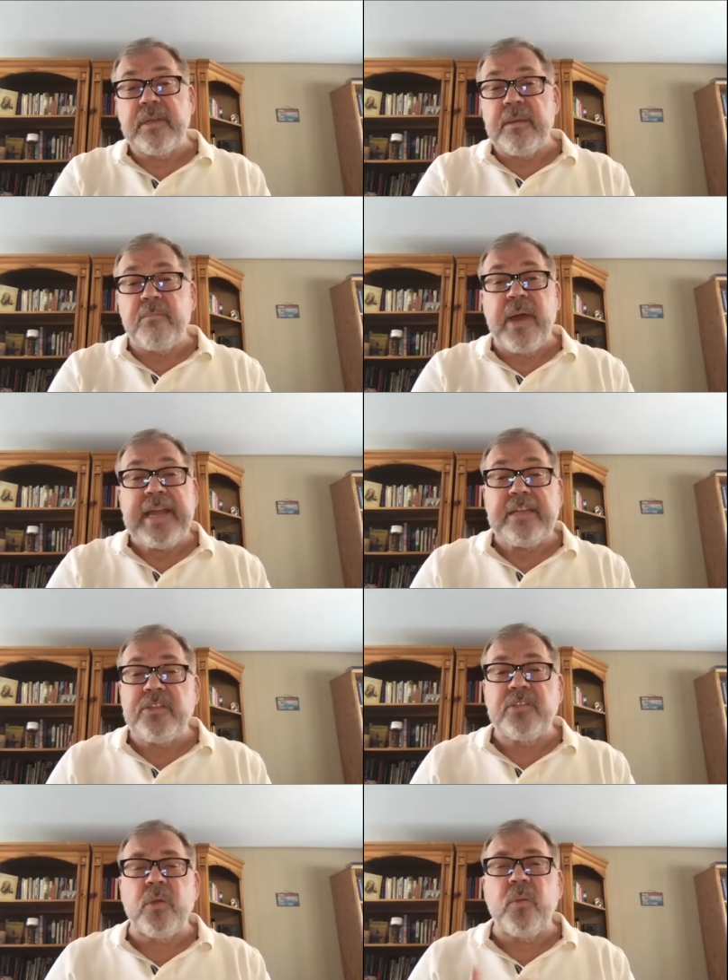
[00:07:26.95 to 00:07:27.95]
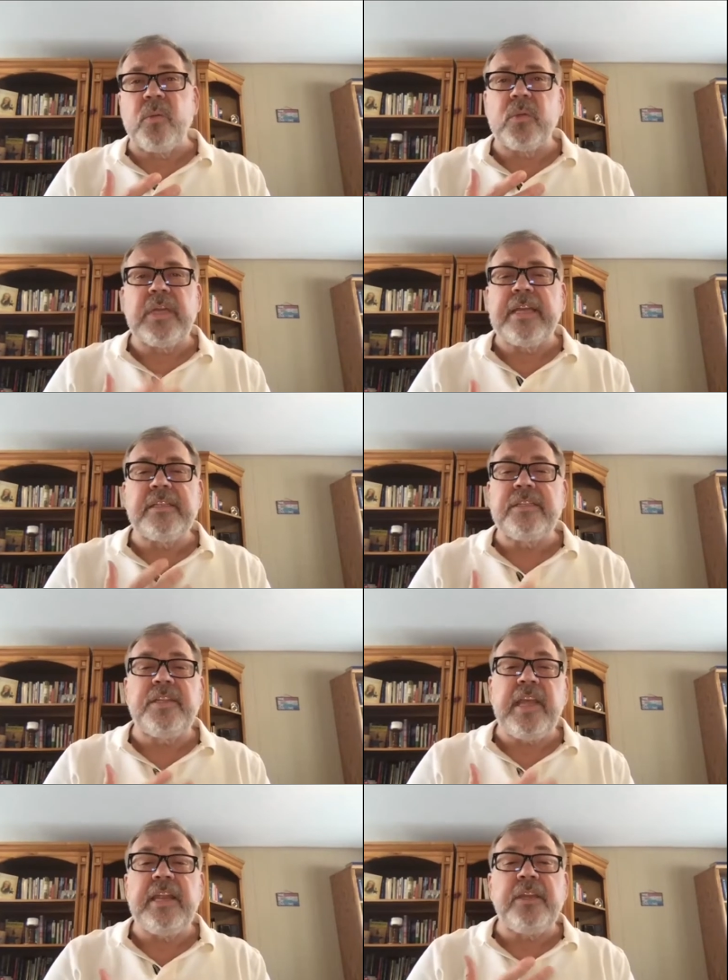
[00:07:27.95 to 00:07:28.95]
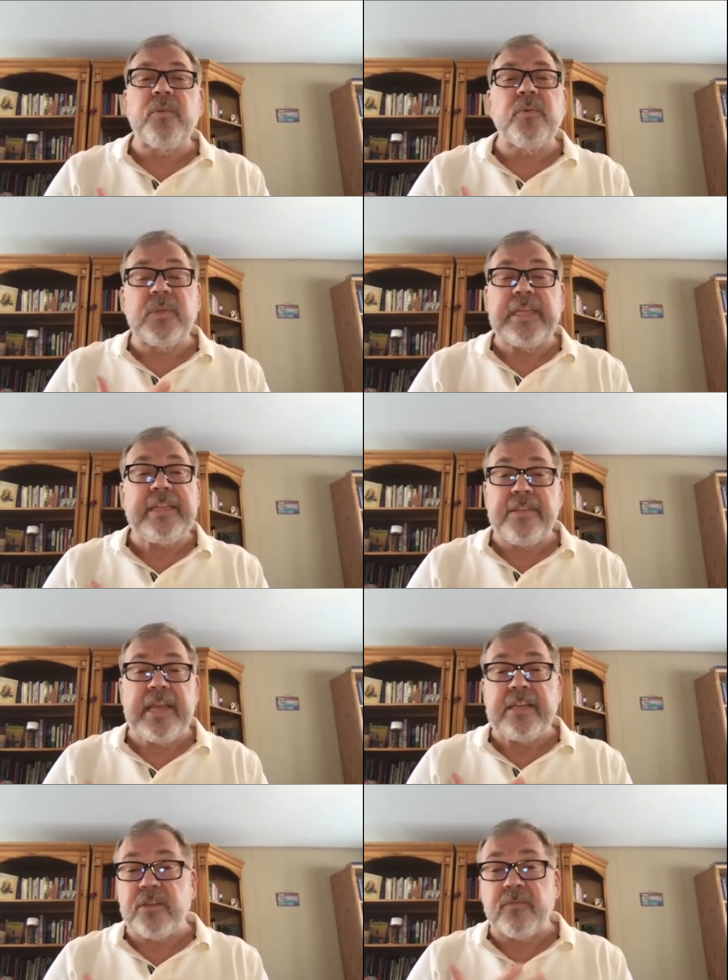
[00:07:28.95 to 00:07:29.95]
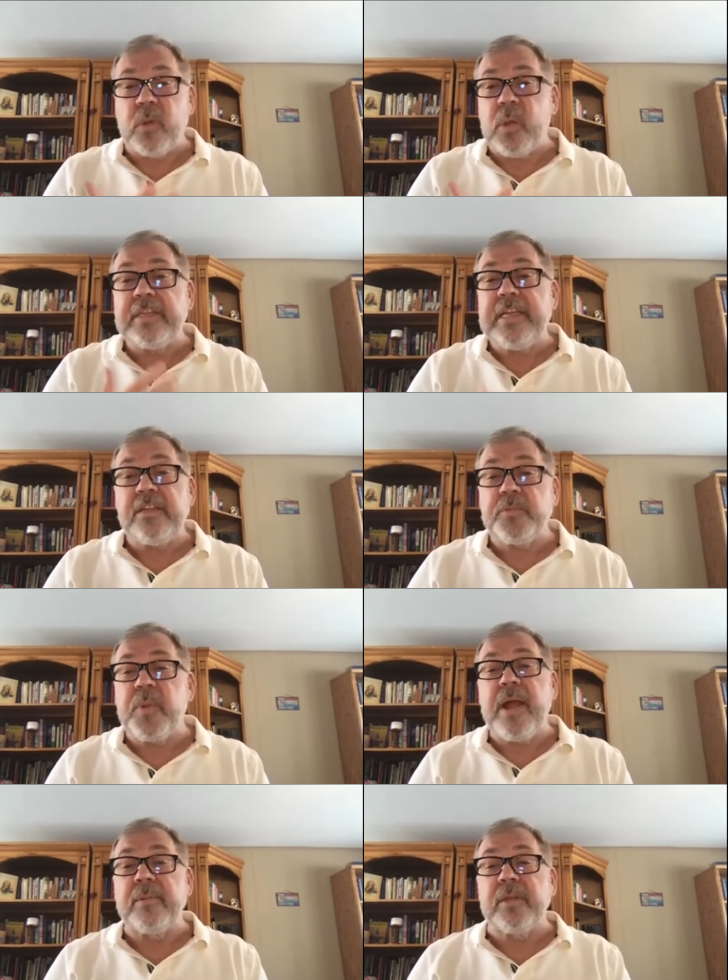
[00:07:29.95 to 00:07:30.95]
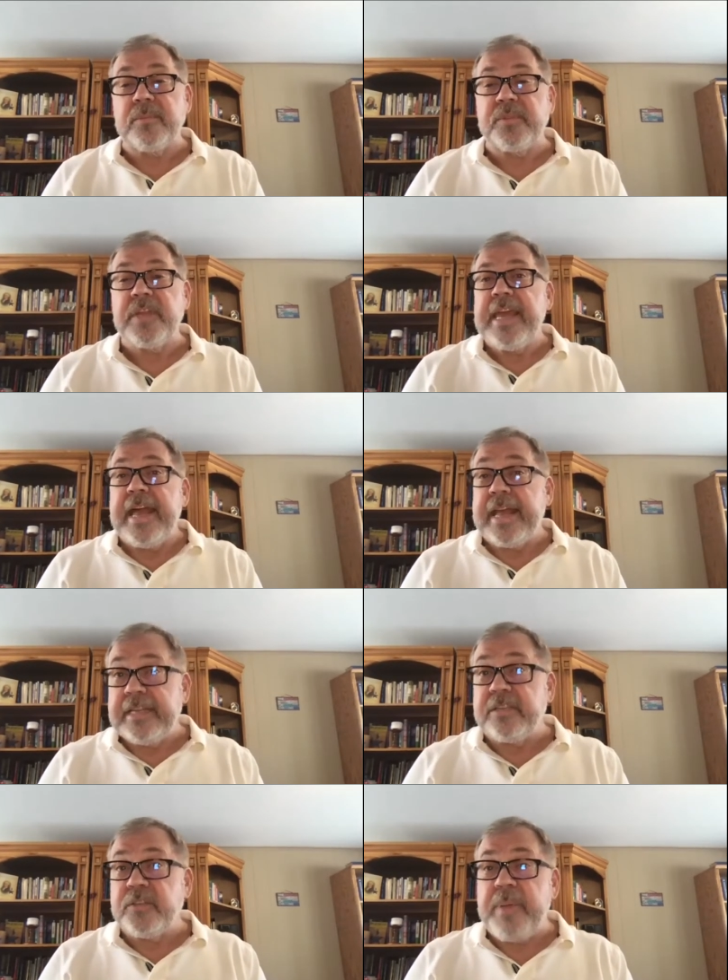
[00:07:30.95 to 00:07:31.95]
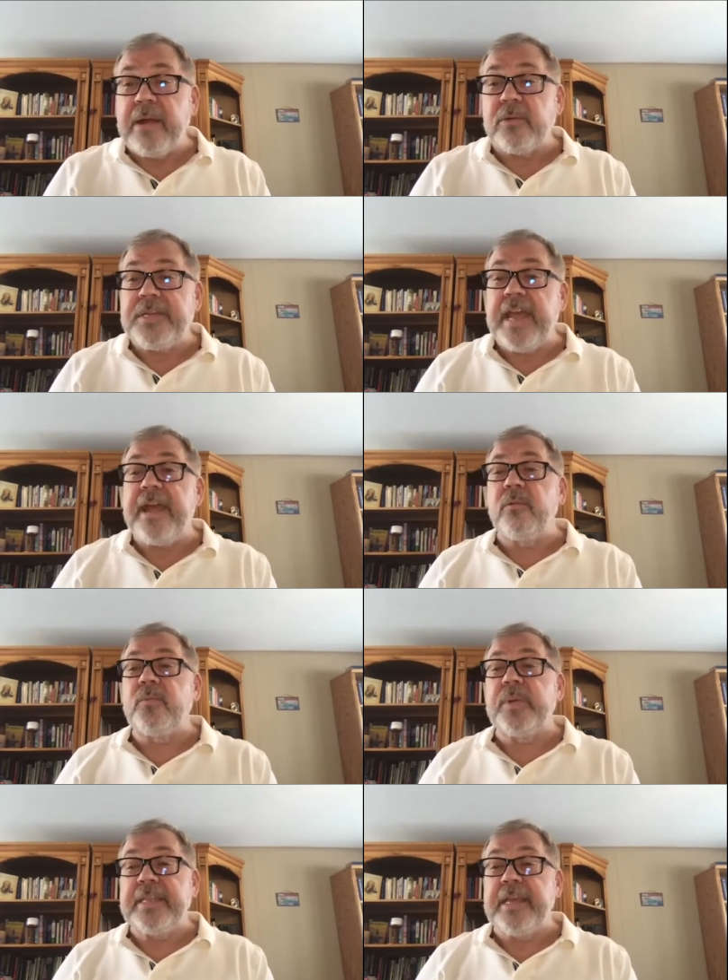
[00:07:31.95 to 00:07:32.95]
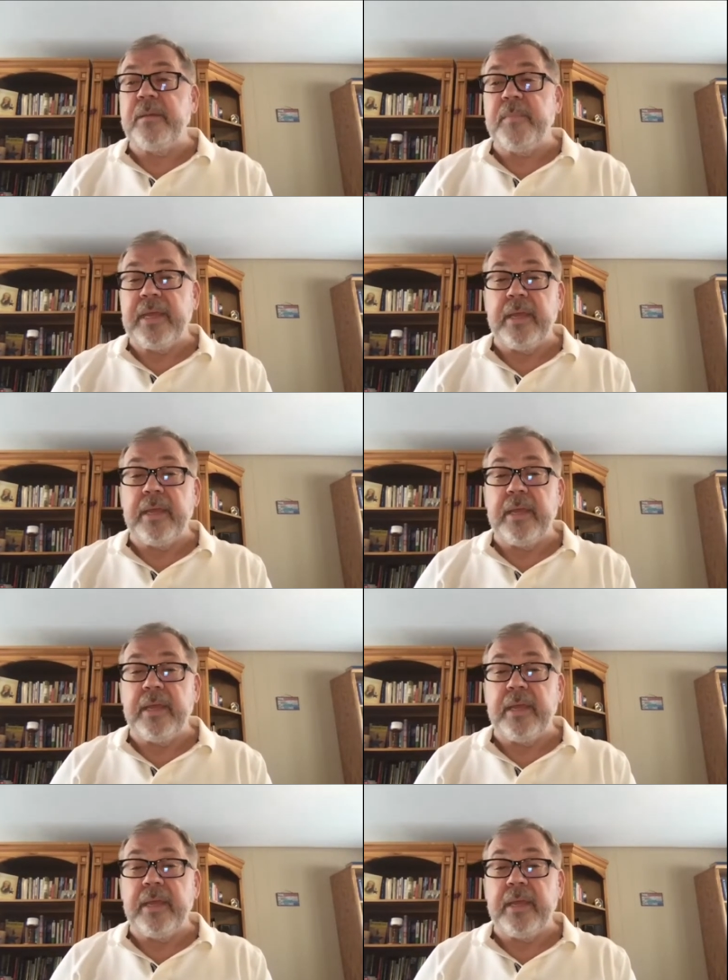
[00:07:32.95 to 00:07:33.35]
My soul continually thinks of all these problems and is bowed down within me.